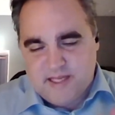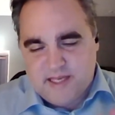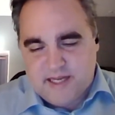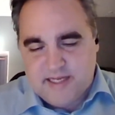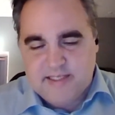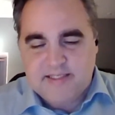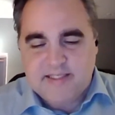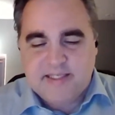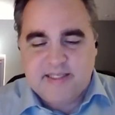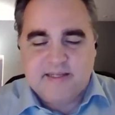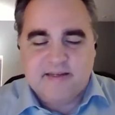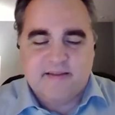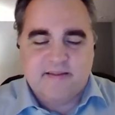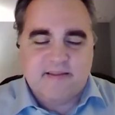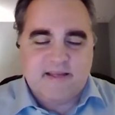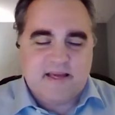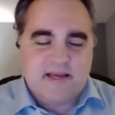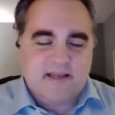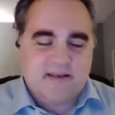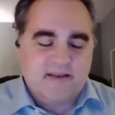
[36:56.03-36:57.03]
the idea
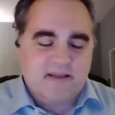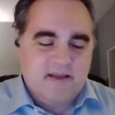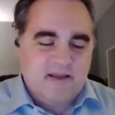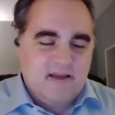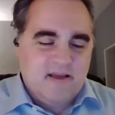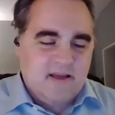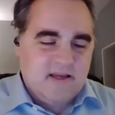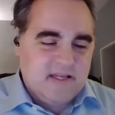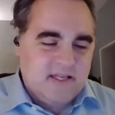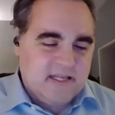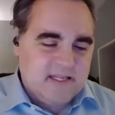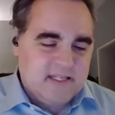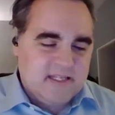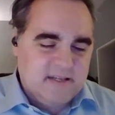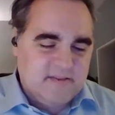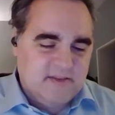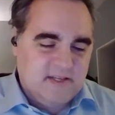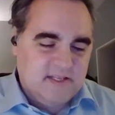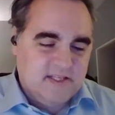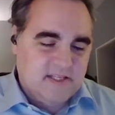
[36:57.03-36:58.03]
that
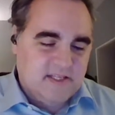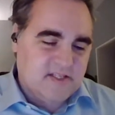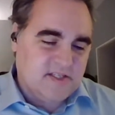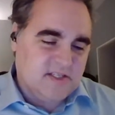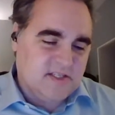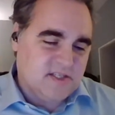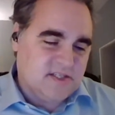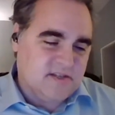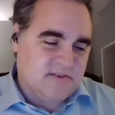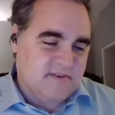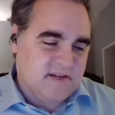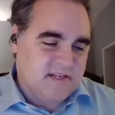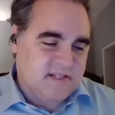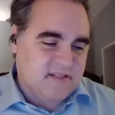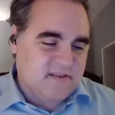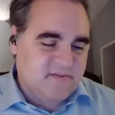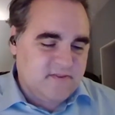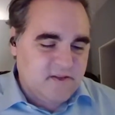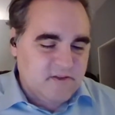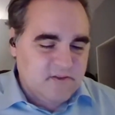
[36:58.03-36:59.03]
connectivity doesn't just affect
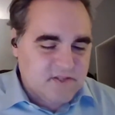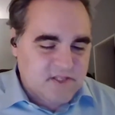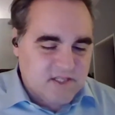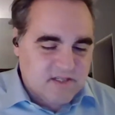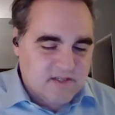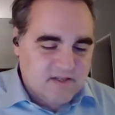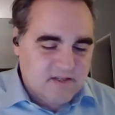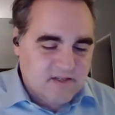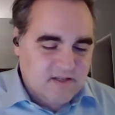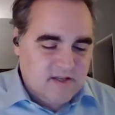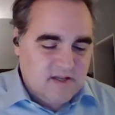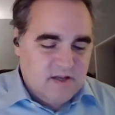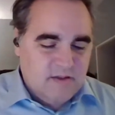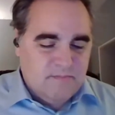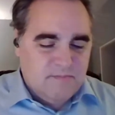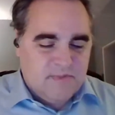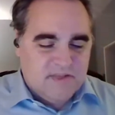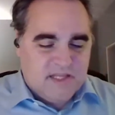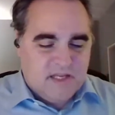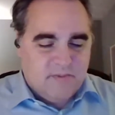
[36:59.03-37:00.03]
diffusion,
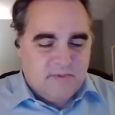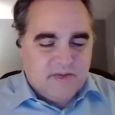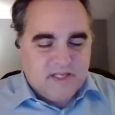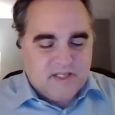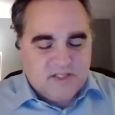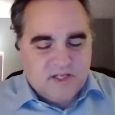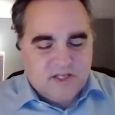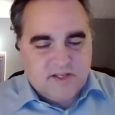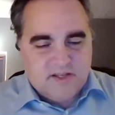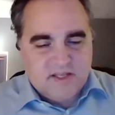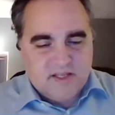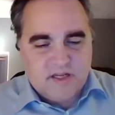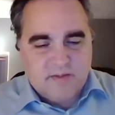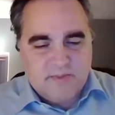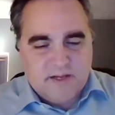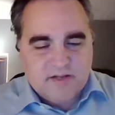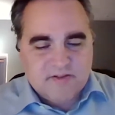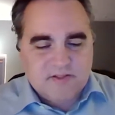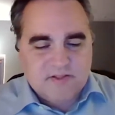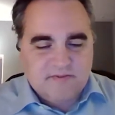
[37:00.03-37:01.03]
but that we can start to think
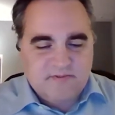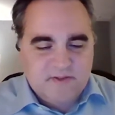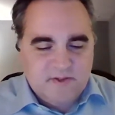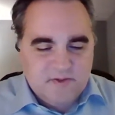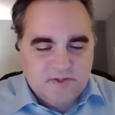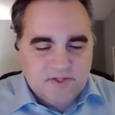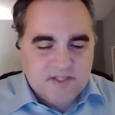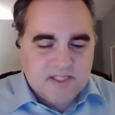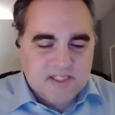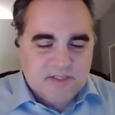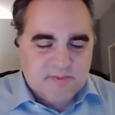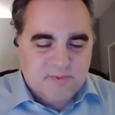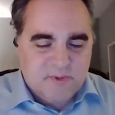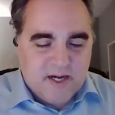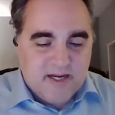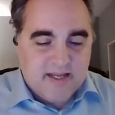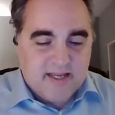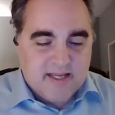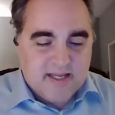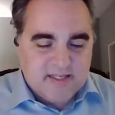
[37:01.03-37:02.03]
about diffusion and
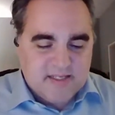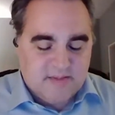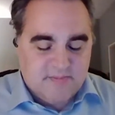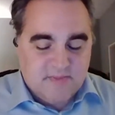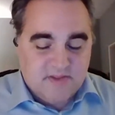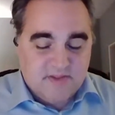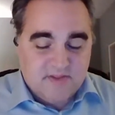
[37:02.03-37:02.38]
spreading as